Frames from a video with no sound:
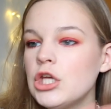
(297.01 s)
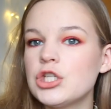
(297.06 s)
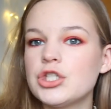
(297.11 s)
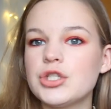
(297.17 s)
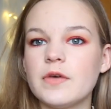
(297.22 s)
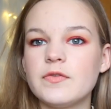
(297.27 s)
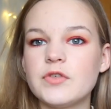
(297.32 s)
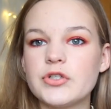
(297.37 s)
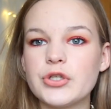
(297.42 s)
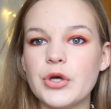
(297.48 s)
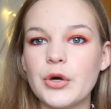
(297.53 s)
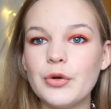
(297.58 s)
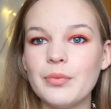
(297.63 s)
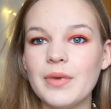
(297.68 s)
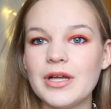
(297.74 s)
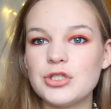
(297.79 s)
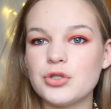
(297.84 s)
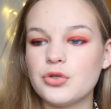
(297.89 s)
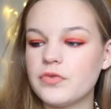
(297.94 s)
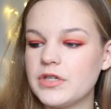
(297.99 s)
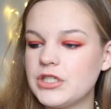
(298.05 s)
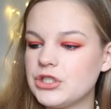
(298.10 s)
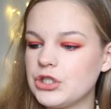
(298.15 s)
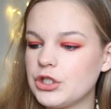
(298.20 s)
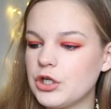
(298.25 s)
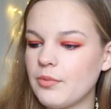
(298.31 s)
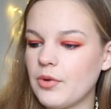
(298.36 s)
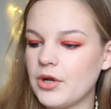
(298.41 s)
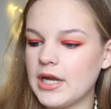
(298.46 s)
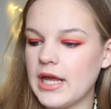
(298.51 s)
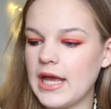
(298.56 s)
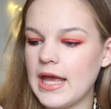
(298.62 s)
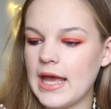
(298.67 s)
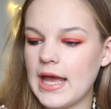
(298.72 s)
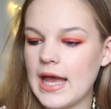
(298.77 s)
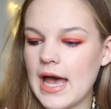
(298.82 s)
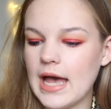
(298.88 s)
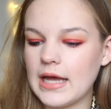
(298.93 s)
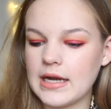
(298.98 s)
So I've just got all my jewellery stood up on
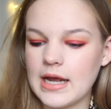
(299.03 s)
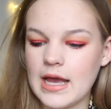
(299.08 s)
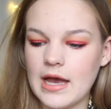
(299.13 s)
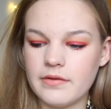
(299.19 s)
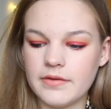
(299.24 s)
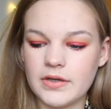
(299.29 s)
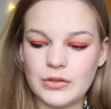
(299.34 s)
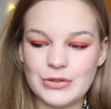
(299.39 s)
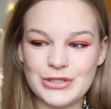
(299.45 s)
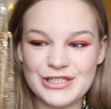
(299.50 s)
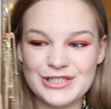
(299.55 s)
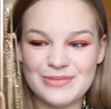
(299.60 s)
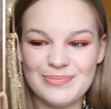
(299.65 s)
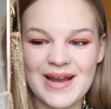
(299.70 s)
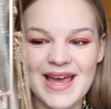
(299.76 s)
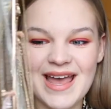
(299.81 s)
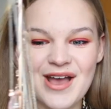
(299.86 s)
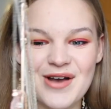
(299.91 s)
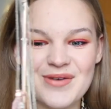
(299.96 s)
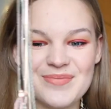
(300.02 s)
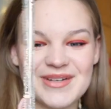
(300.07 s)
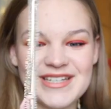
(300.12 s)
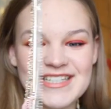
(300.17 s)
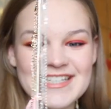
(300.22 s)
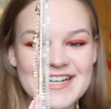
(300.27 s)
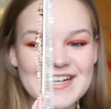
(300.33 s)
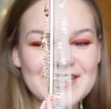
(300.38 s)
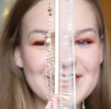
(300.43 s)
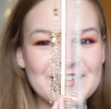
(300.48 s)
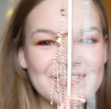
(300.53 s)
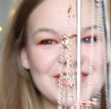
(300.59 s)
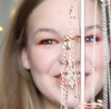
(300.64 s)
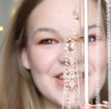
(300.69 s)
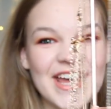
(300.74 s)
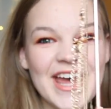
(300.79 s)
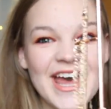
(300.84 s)
here and I have it on display on my shelves.